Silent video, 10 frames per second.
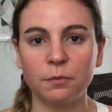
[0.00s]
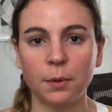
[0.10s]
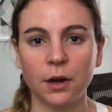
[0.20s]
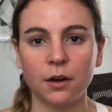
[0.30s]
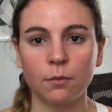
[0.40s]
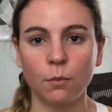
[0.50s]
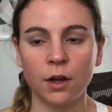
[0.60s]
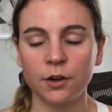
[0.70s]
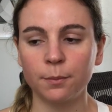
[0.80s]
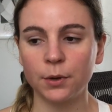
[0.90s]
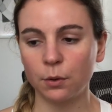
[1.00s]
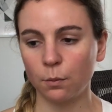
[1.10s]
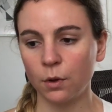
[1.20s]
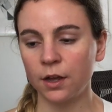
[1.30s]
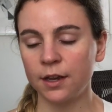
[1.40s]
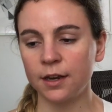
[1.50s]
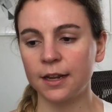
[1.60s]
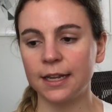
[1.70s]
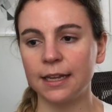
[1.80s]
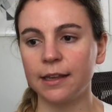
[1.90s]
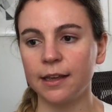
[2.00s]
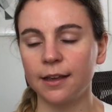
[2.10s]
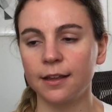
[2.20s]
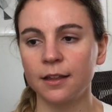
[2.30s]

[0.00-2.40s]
part one or book one, he